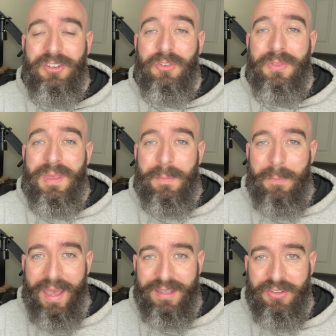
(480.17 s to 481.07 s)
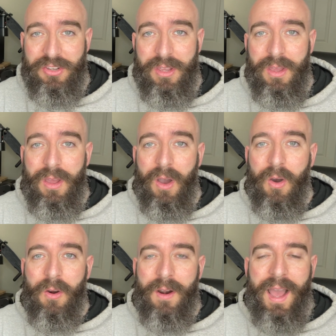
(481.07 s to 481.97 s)
do the best
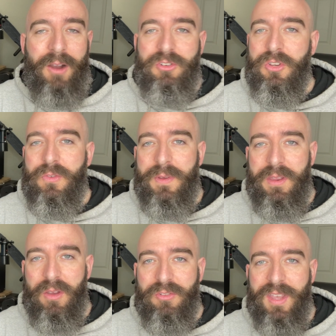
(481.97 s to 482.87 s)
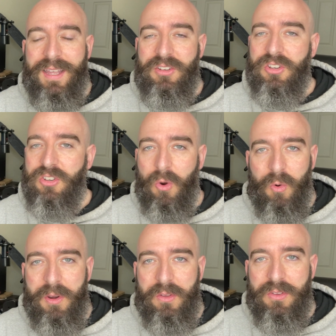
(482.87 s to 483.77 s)
are how-to videos and
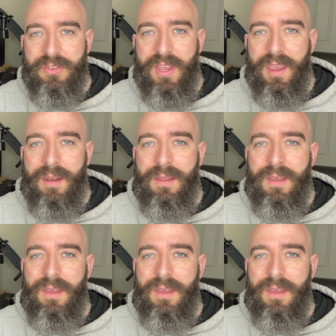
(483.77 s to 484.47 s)
tutorials and